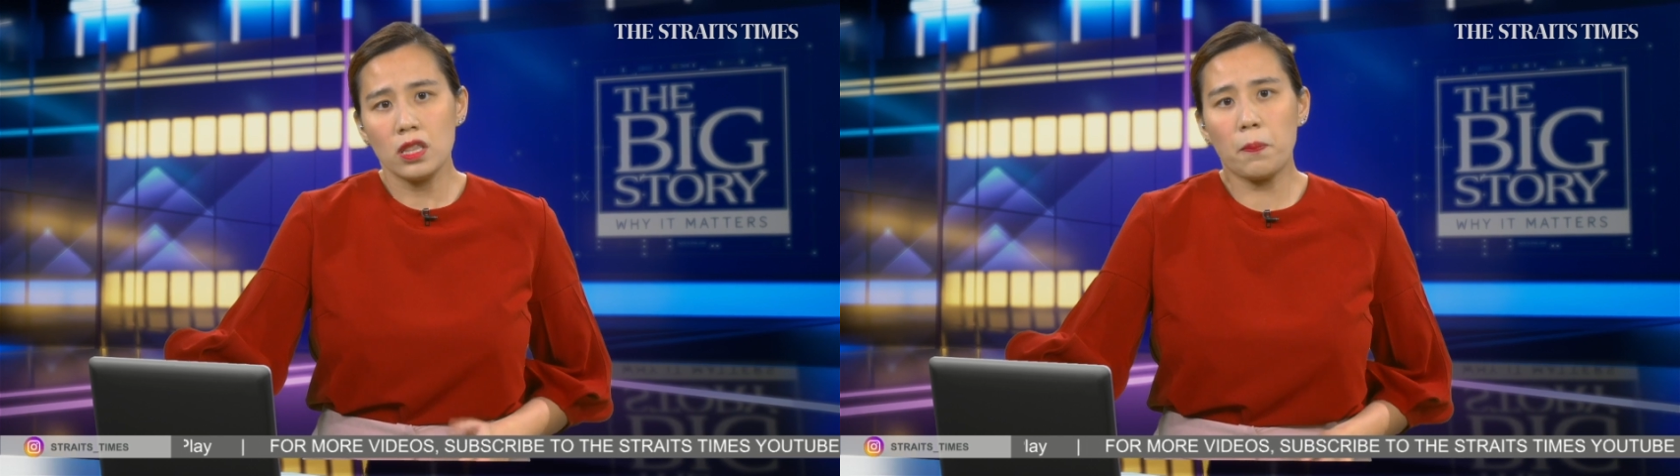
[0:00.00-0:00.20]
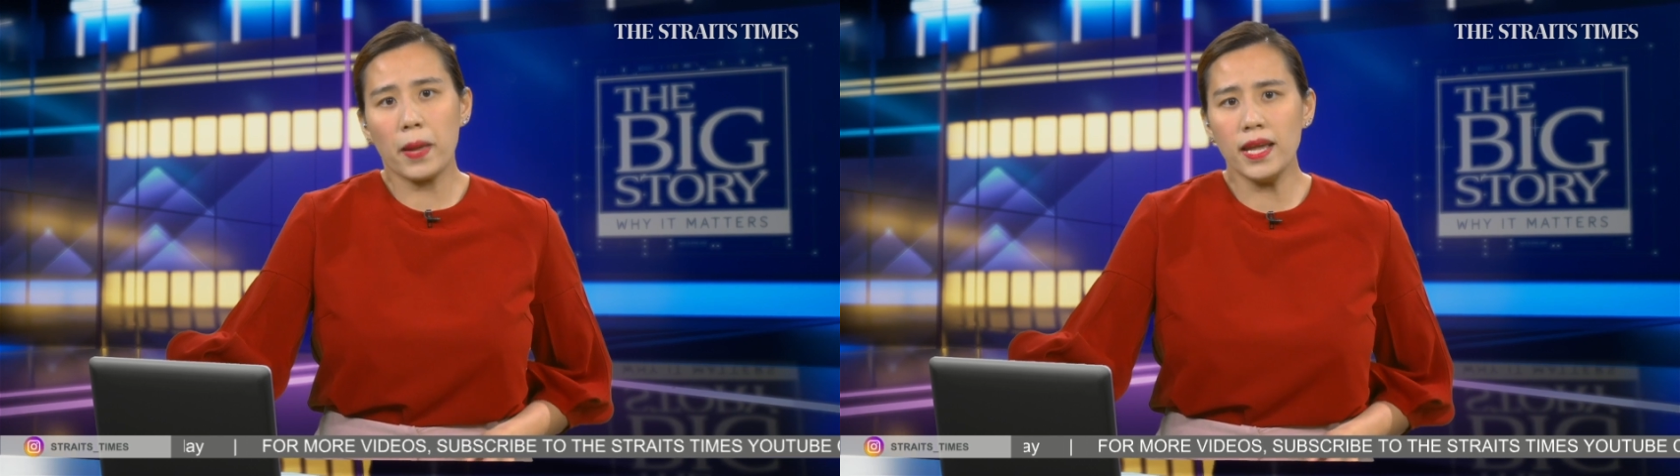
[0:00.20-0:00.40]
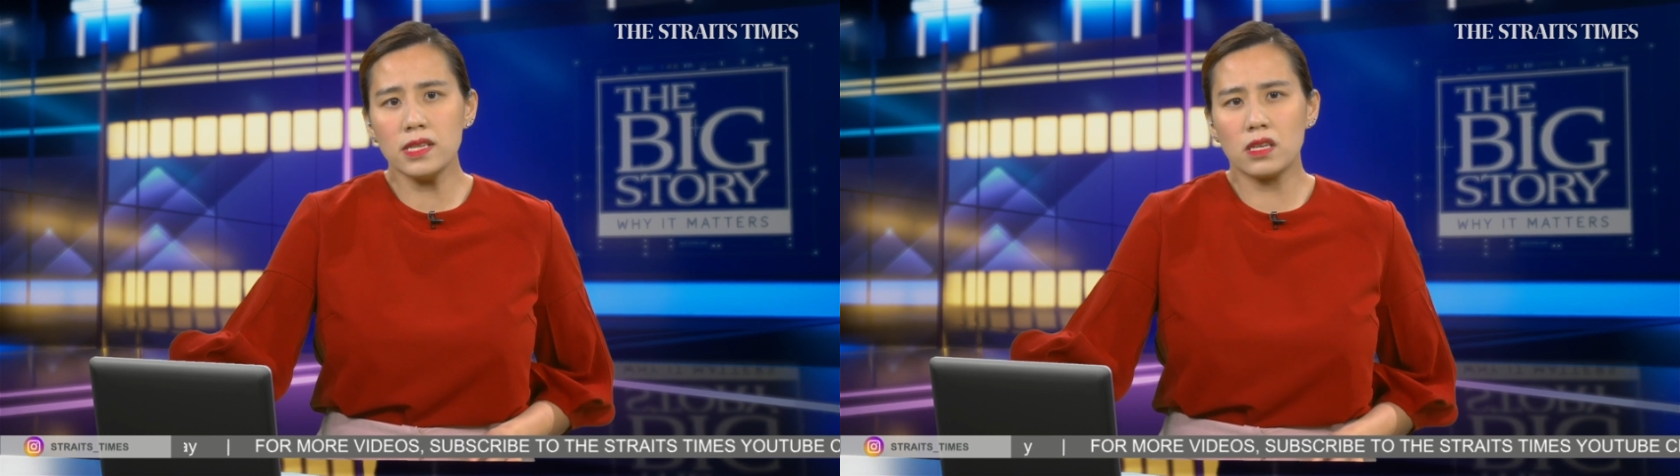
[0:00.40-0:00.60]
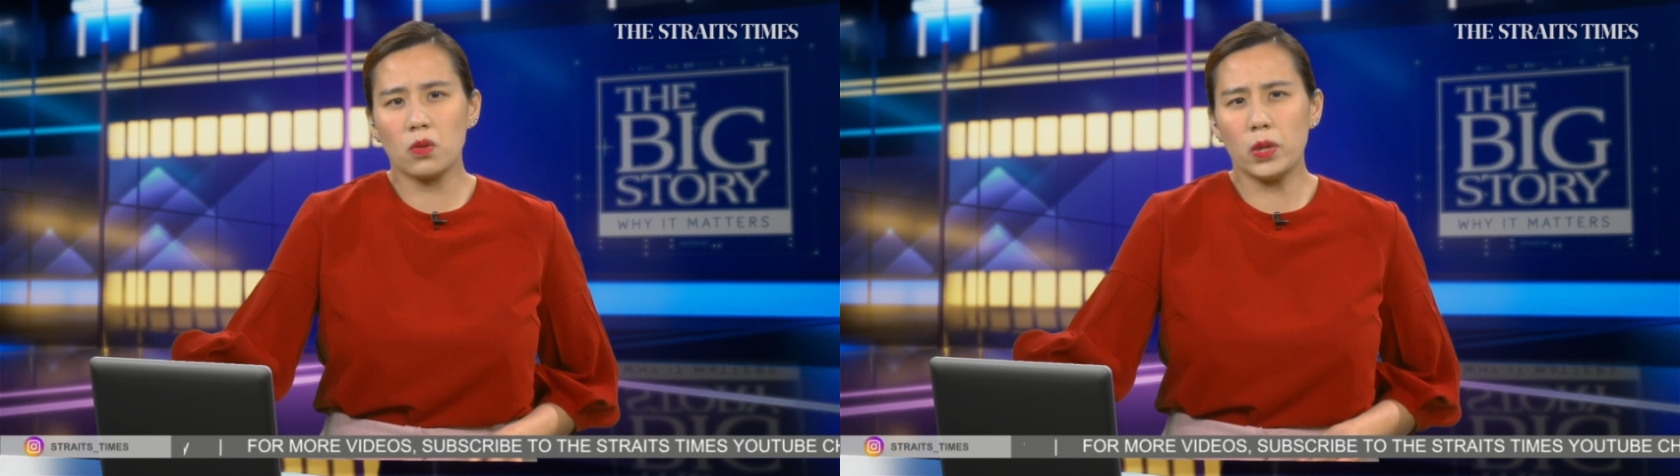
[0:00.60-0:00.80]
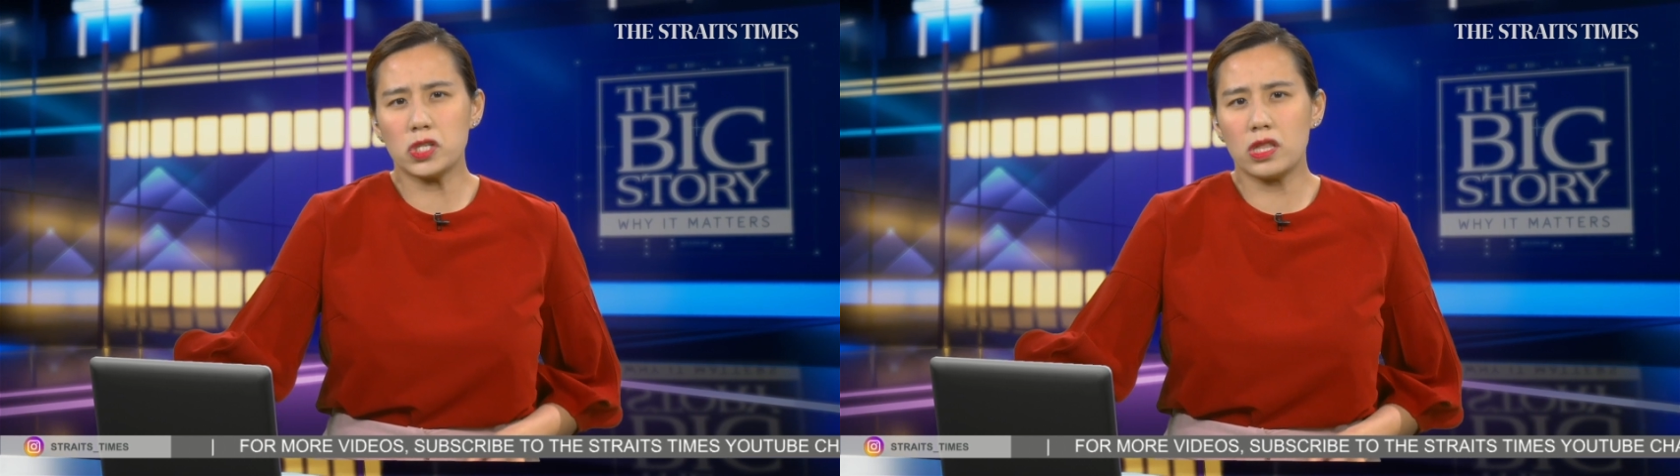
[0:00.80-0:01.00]
the pace
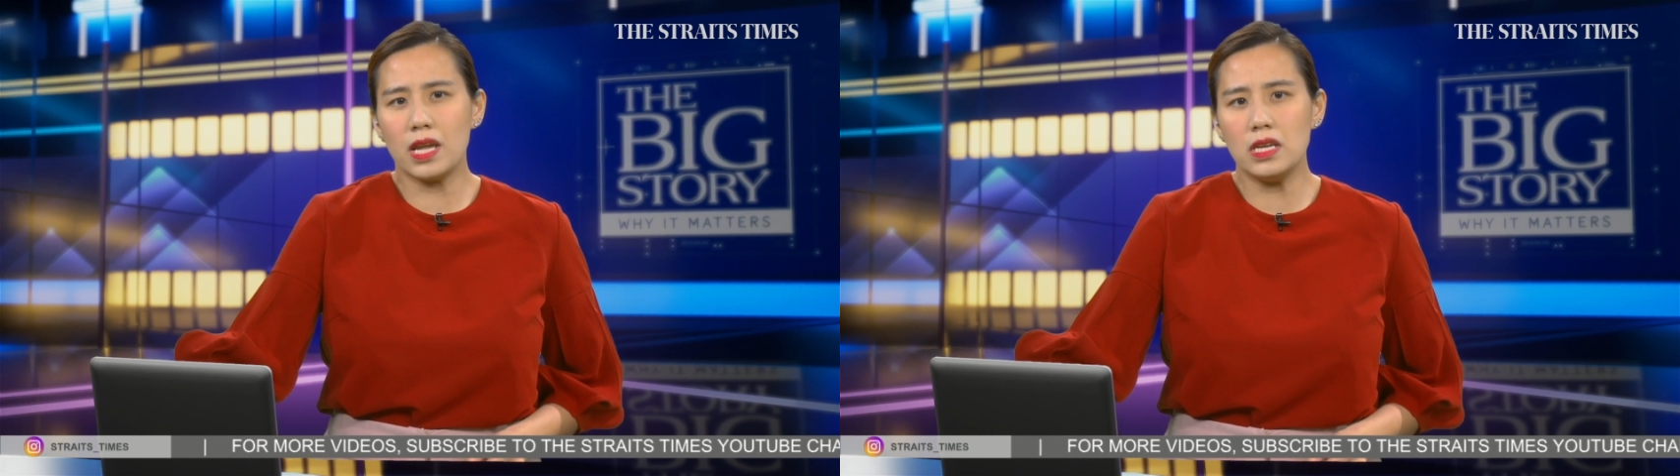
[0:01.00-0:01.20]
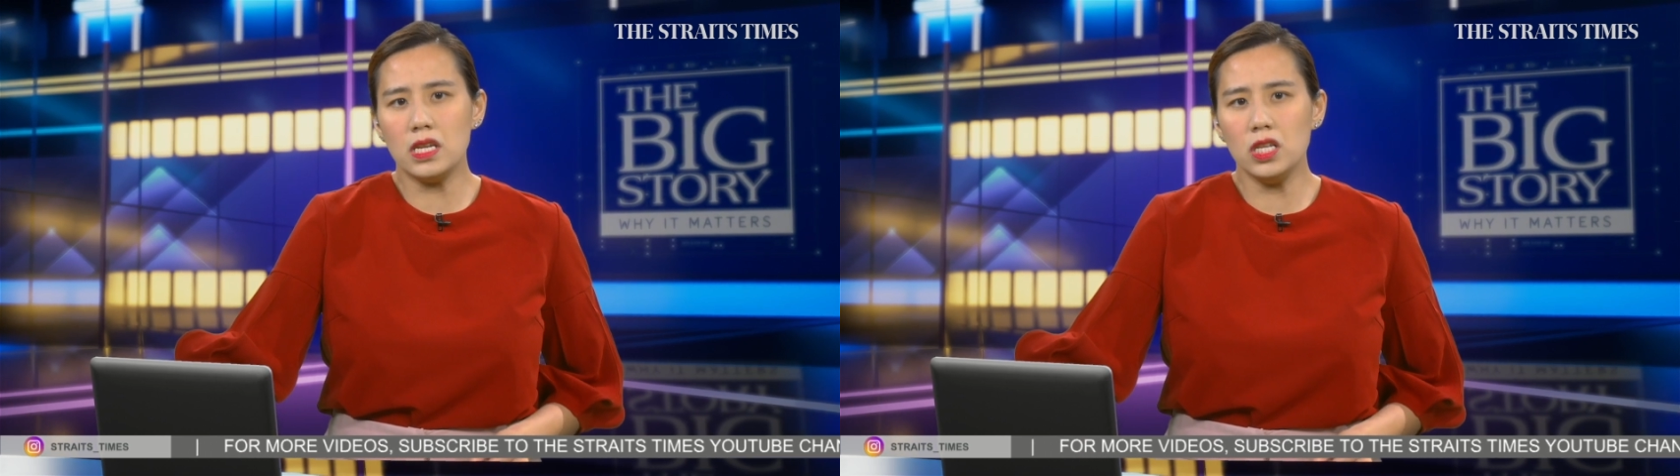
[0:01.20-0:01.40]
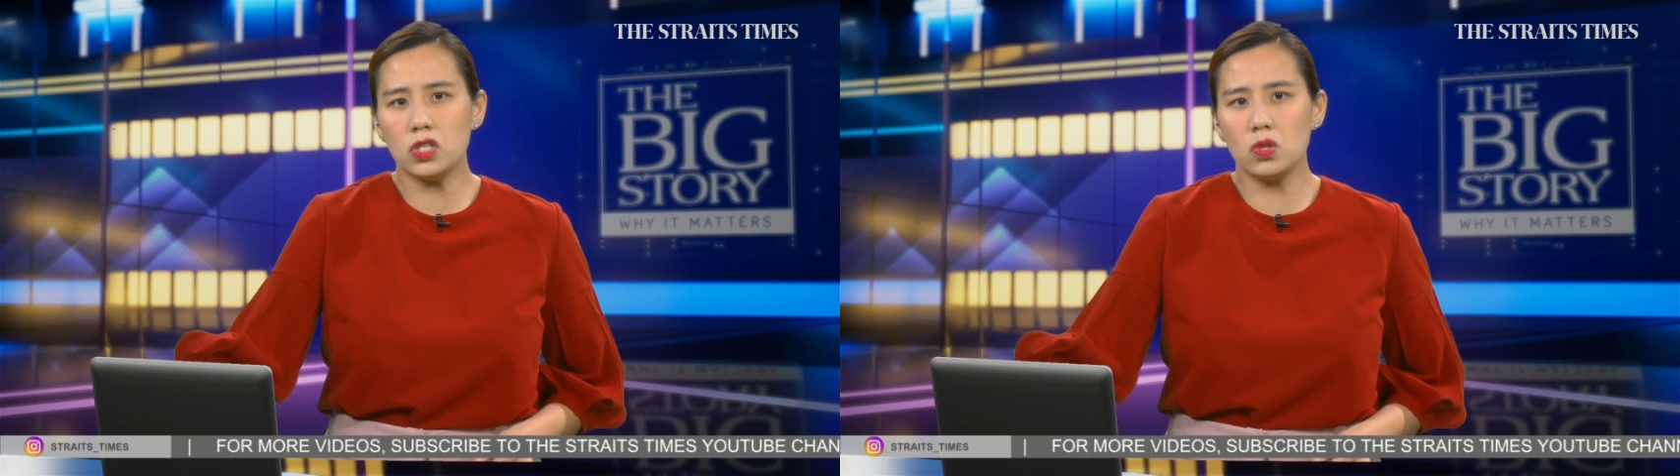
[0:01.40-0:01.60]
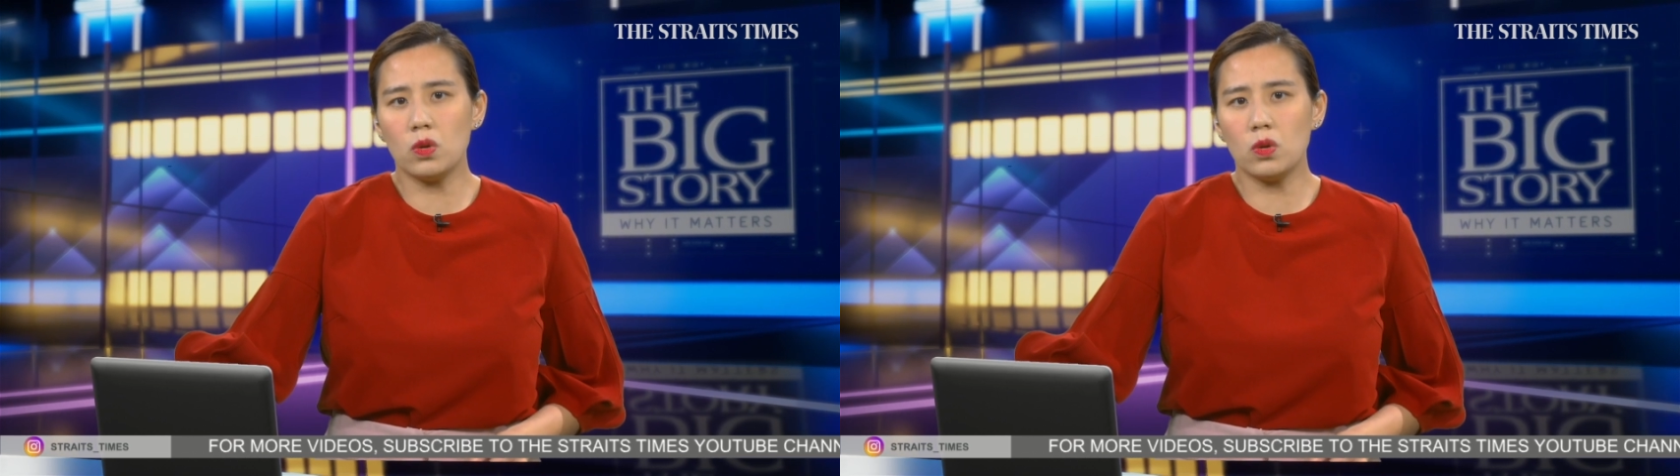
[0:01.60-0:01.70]
at which they need